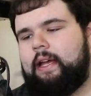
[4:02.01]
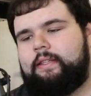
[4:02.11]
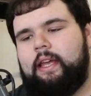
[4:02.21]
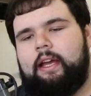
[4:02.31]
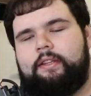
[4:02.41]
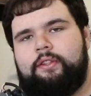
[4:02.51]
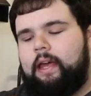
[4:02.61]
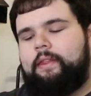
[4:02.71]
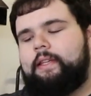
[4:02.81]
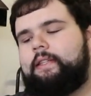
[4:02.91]

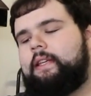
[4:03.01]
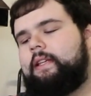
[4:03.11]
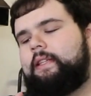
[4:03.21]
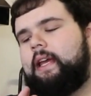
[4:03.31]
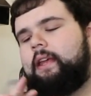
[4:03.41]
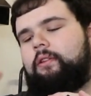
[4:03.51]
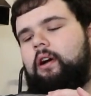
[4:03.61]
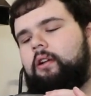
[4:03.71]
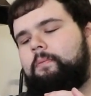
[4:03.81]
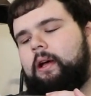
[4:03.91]
SX. This is a
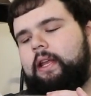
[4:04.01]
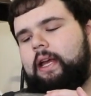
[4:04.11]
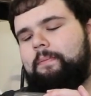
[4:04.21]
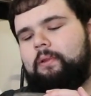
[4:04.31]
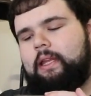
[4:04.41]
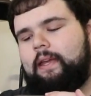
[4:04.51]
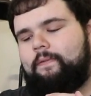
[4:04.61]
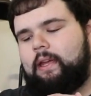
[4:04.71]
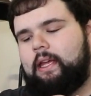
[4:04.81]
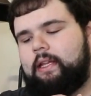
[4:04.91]
throttle body, I
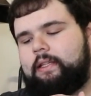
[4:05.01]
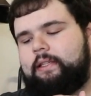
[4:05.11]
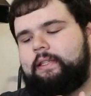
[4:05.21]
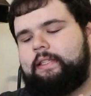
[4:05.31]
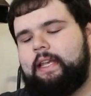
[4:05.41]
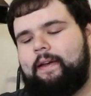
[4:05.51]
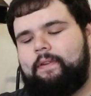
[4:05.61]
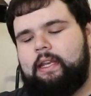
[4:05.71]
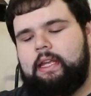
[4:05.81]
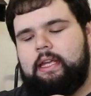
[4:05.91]
believe it's
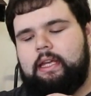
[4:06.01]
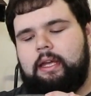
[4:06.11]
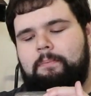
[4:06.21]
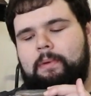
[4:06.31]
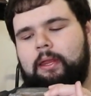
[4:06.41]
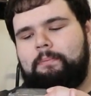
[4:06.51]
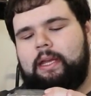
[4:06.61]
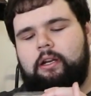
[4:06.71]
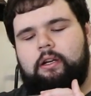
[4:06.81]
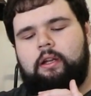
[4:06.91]
70
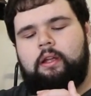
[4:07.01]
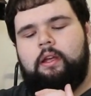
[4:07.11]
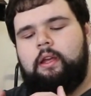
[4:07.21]
millimeter,